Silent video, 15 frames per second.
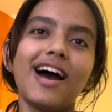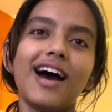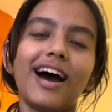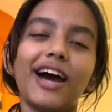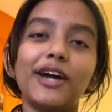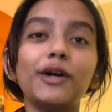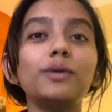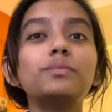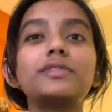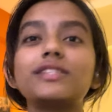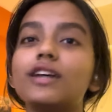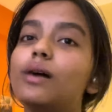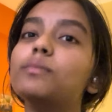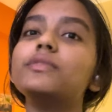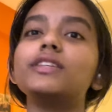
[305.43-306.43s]
I hope
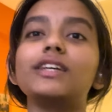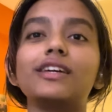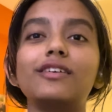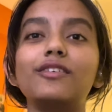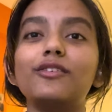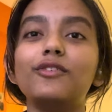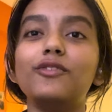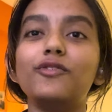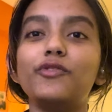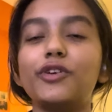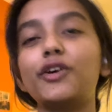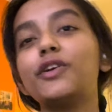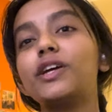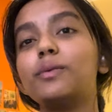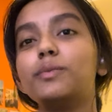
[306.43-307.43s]
someday we
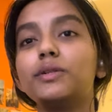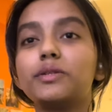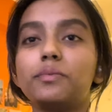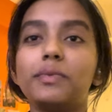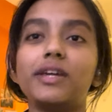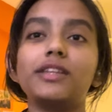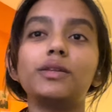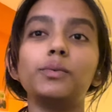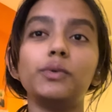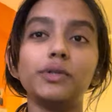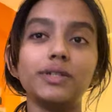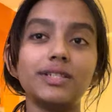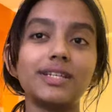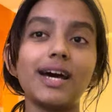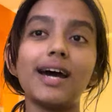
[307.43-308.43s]
are able to make the
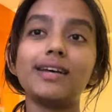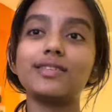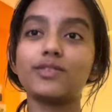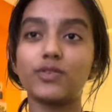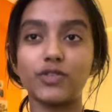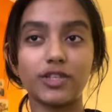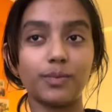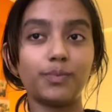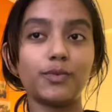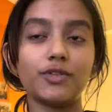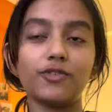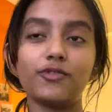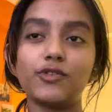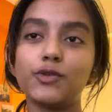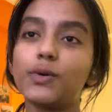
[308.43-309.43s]
world as
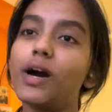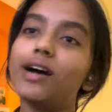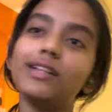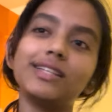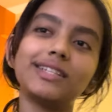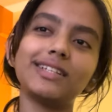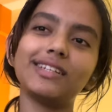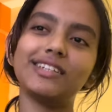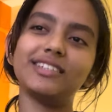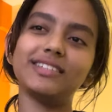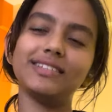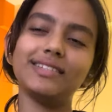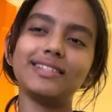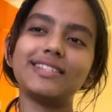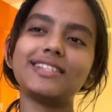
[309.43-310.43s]
receptive to our little
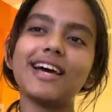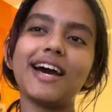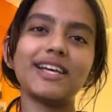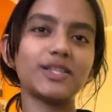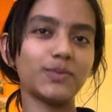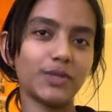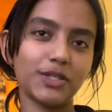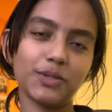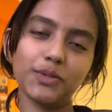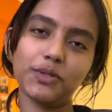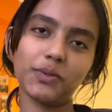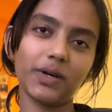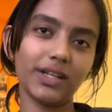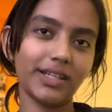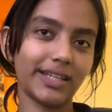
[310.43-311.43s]
girls as we do to
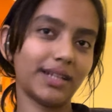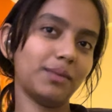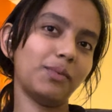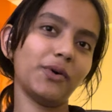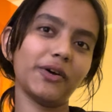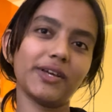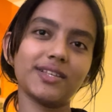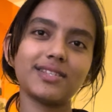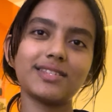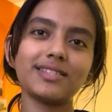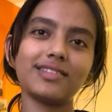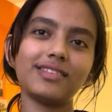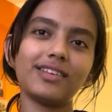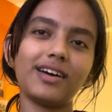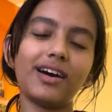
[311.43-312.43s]
our little boys.
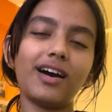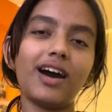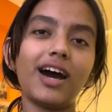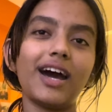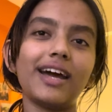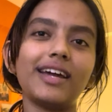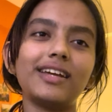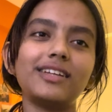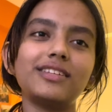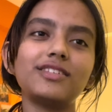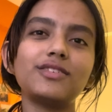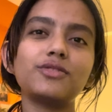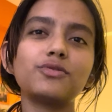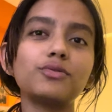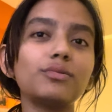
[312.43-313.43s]
I
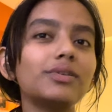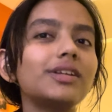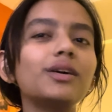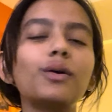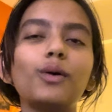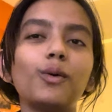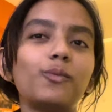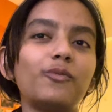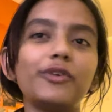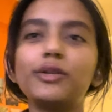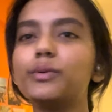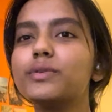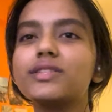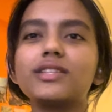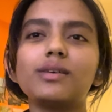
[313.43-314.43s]
truly hope we
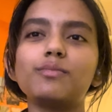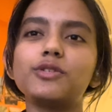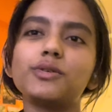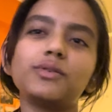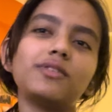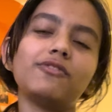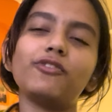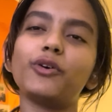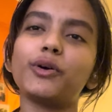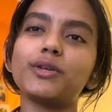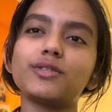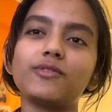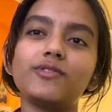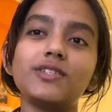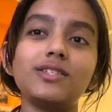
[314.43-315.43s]
don't subdue the voice
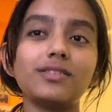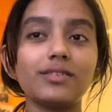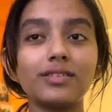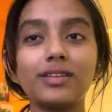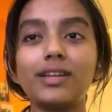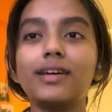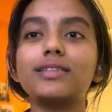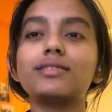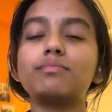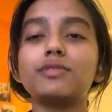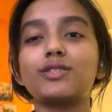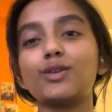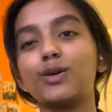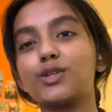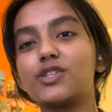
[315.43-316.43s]
of internalized
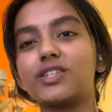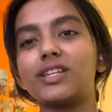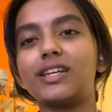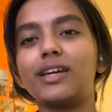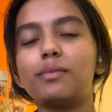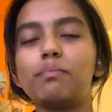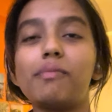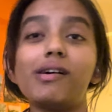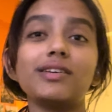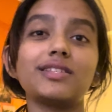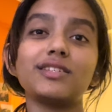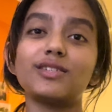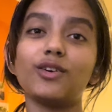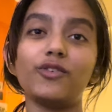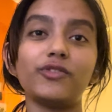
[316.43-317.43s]
misogyny and pass
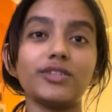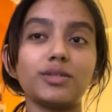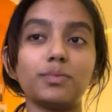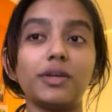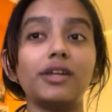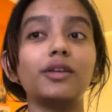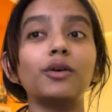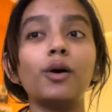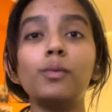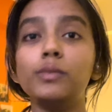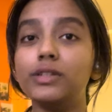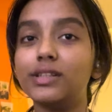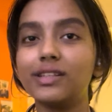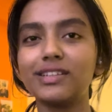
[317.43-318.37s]
it off as being normal.